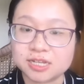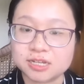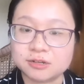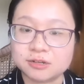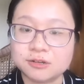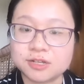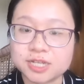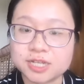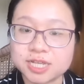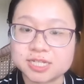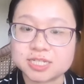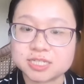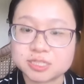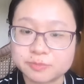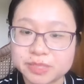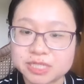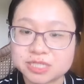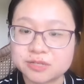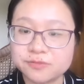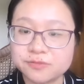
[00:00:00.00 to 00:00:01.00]
look at the
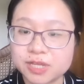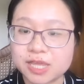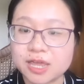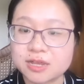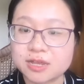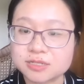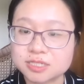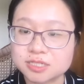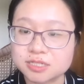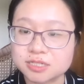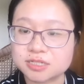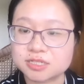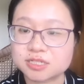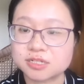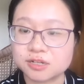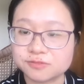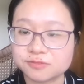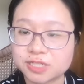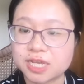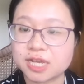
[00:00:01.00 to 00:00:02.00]
specific answers
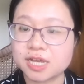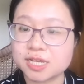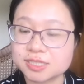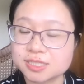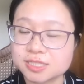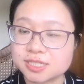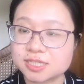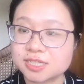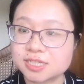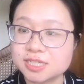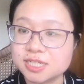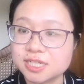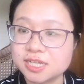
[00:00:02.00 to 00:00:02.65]
of the other,